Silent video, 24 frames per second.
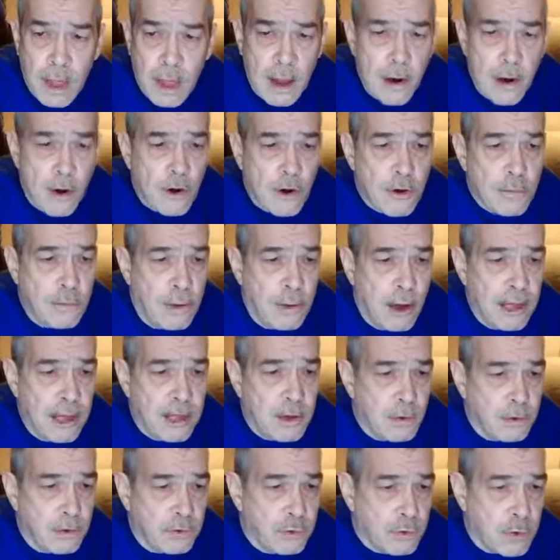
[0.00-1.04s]
heard
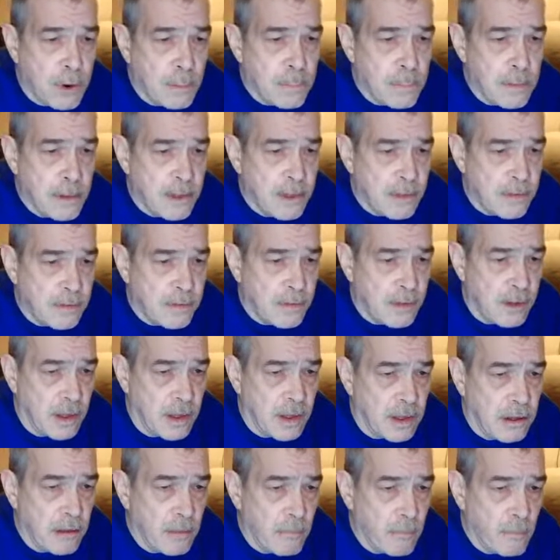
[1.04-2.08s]
Mike was ripping it
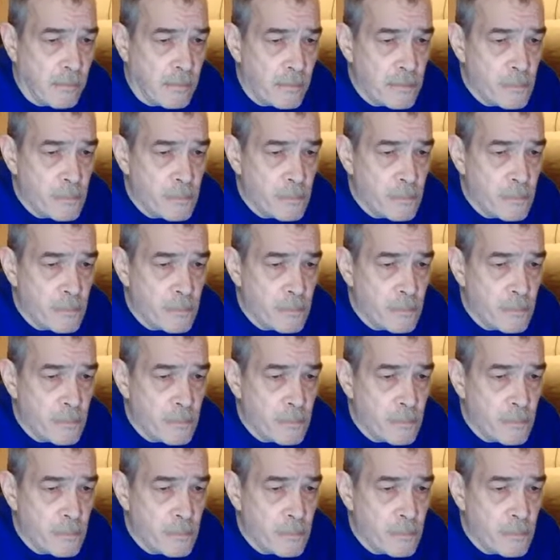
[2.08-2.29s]
today.